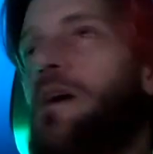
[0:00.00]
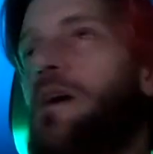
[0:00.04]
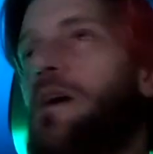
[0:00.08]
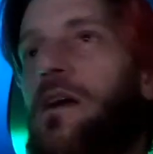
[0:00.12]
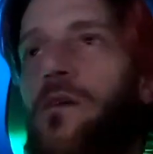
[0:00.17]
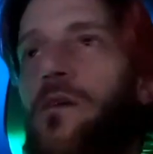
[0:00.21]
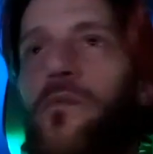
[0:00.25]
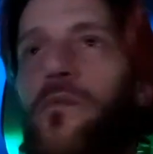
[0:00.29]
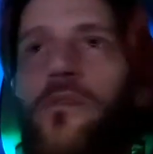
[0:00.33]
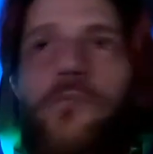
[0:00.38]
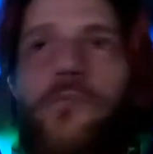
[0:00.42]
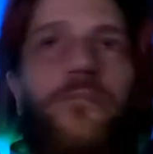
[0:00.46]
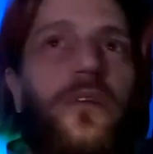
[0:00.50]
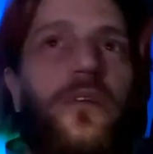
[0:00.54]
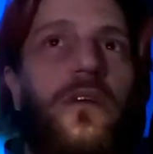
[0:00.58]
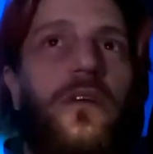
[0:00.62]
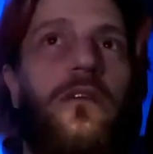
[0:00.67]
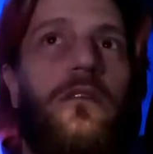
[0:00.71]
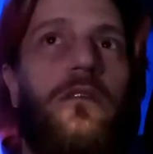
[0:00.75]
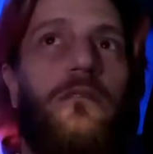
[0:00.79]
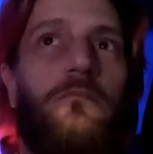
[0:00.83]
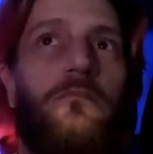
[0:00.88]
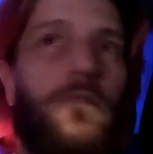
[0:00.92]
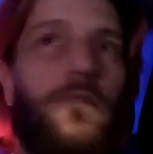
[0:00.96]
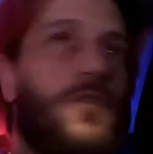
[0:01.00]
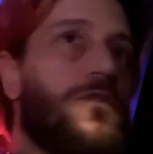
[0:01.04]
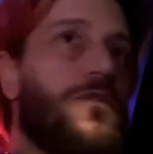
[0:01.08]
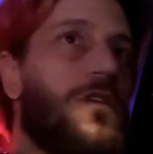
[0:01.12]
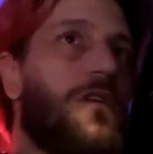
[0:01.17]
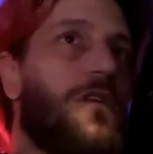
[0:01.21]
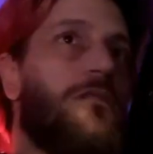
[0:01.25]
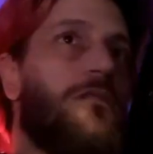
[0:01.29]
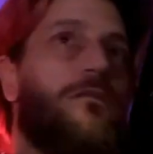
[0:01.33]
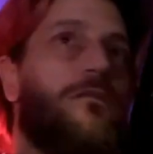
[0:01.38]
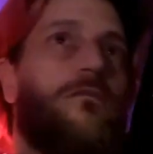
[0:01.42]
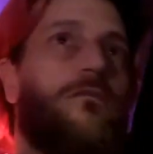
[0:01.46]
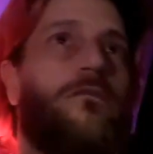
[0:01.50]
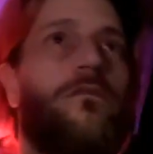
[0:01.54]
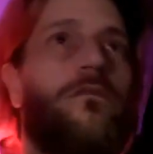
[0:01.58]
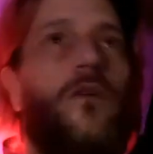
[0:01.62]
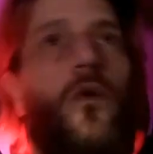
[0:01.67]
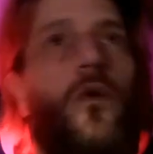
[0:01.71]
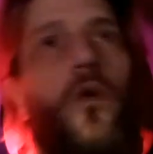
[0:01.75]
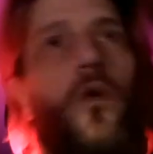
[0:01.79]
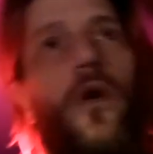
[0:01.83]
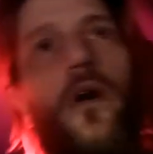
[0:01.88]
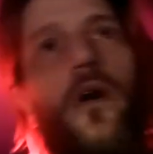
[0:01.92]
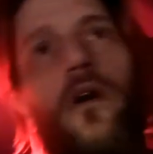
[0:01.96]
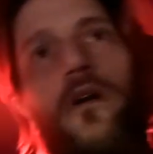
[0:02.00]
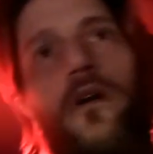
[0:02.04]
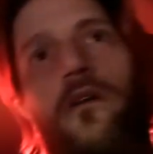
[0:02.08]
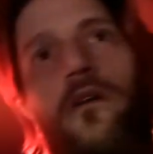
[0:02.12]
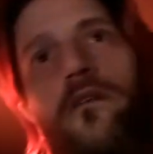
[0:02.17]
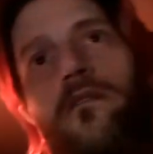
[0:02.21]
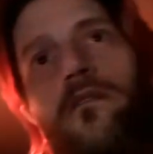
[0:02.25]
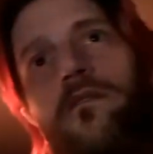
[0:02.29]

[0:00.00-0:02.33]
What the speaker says: it would be music, or,